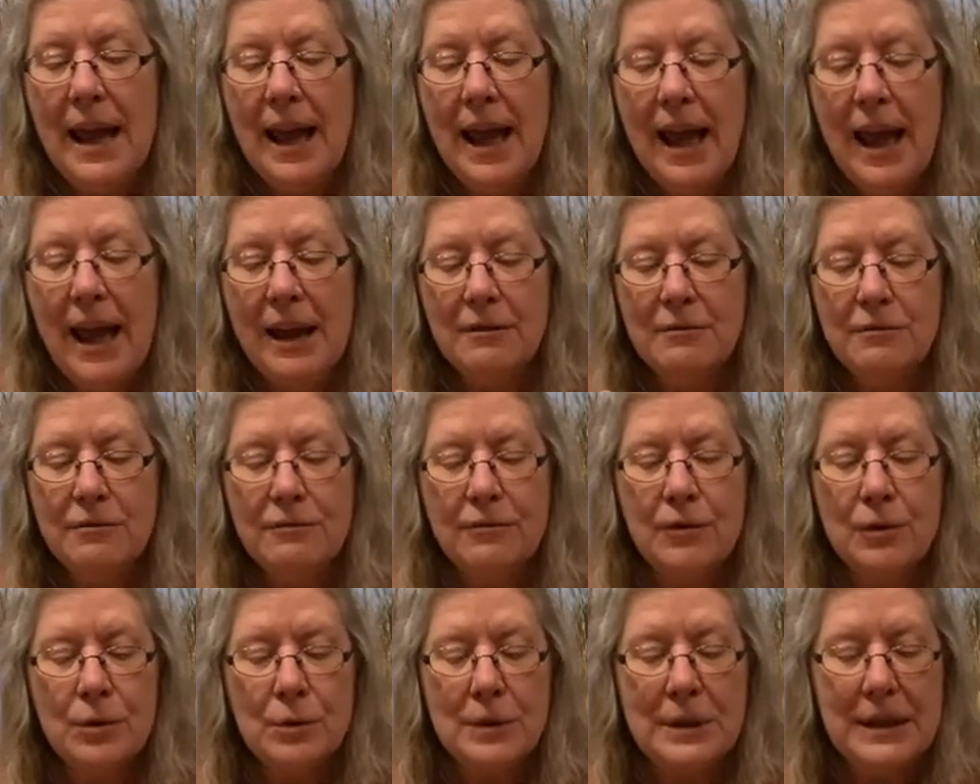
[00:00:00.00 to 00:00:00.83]
and
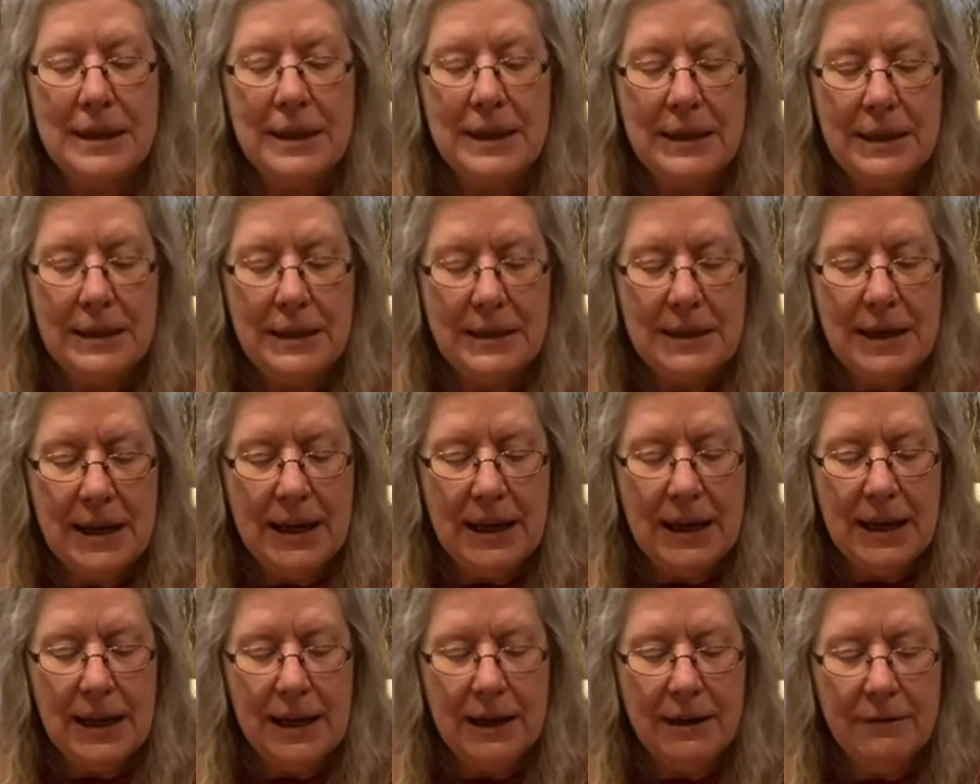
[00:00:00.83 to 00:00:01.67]
fold it in
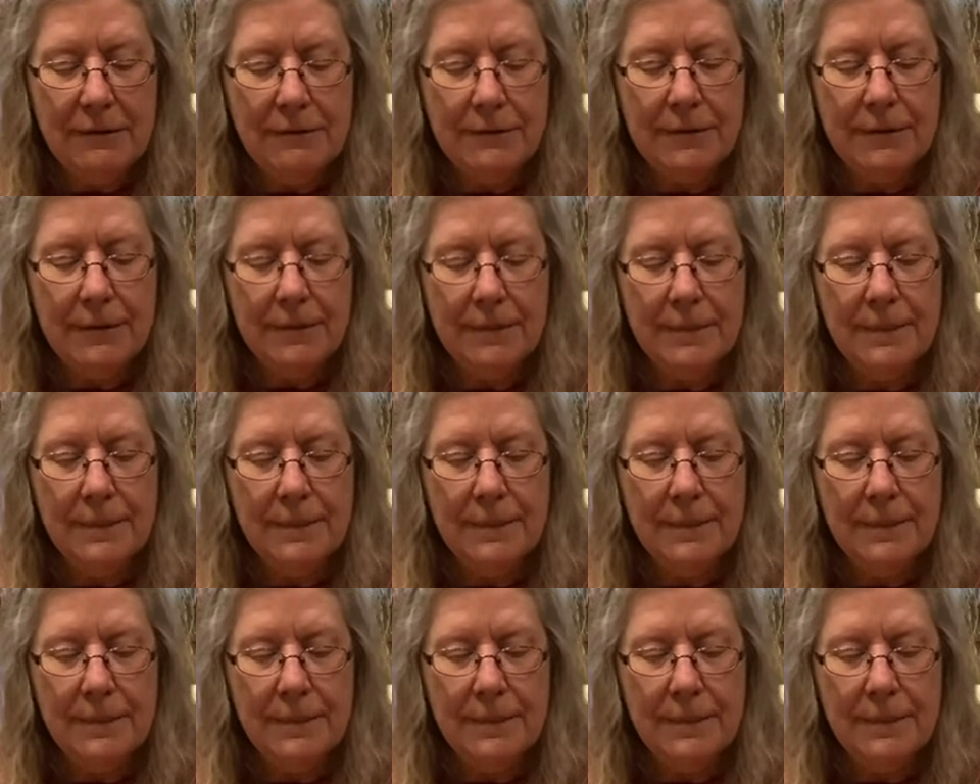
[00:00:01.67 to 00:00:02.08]
half,